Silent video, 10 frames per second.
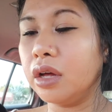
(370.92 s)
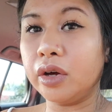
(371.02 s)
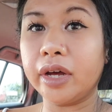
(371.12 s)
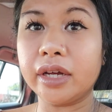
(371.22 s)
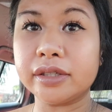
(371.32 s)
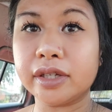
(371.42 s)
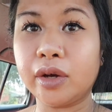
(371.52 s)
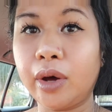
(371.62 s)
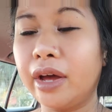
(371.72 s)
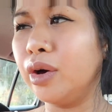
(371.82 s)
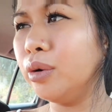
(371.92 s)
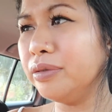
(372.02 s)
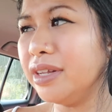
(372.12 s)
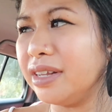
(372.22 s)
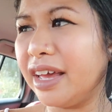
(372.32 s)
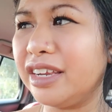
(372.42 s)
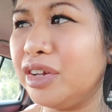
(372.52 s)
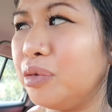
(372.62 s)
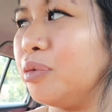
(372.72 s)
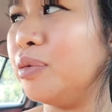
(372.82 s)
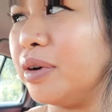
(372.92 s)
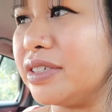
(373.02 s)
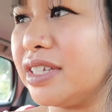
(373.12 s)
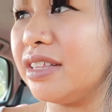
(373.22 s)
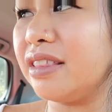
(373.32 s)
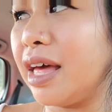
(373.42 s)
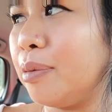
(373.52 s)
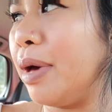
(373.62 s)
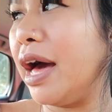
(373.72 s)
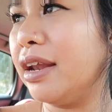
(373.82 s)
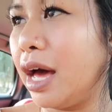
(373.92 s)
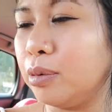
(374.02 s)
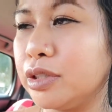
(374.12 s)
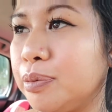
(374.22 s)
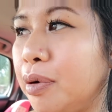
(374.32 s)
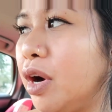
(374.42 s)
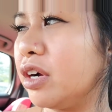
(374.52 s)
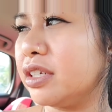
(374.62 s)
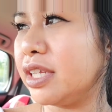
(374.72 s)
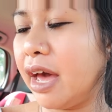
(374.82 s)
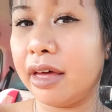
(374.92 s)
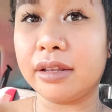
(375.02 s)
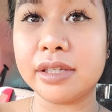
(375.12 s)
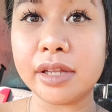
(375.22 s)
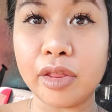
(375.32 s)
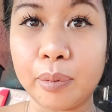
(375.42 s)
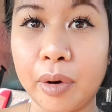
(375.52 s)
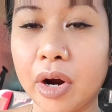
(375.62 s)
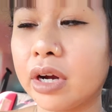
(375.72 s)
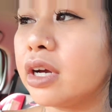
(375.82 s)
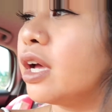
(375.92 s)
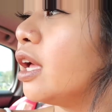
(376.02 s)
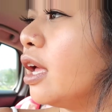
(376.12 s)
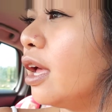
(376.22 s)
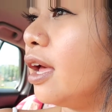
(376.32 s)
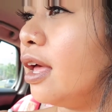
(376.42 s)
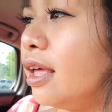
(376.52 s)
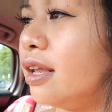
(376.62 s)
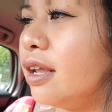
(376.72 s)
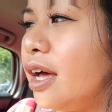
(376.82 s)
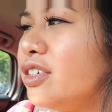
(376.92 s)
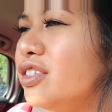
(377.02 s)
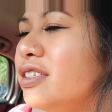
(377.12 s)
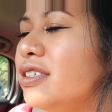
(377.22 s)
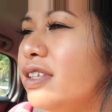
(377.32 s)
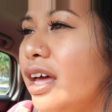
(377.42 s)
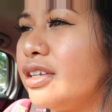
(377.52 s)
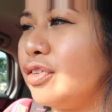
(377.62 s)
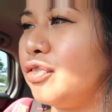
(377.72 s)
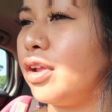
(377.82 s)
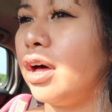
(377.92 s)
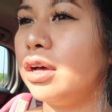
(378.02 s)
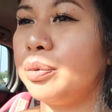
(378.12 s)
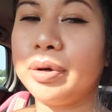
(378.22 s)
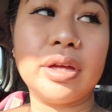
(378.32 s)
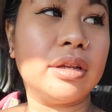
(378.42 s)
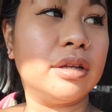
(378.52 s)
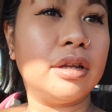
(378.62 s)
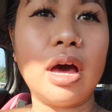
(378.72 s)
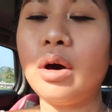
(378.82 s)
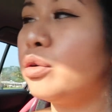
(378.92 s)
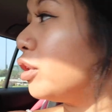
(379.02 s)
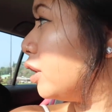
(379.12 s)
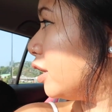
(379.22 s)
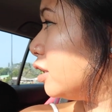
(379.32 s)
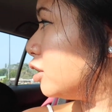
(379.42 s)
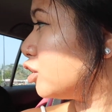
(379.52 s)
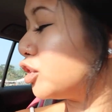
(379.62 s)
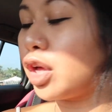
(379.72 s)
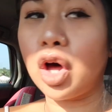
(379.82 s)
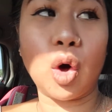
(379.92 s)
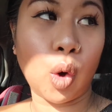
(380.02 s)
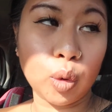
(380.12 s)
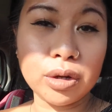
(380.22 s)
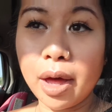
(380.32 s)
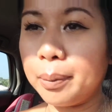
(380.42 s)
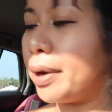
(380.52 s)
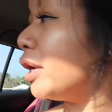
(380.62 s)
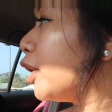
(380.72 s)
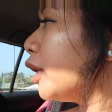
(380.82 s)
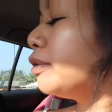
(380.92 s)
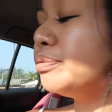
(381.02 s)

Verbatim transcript: Okay, so I hope the lighting wasn't that bad. I was parked at the park and I just decided to vlog, but now the lighting looks a whole lot better.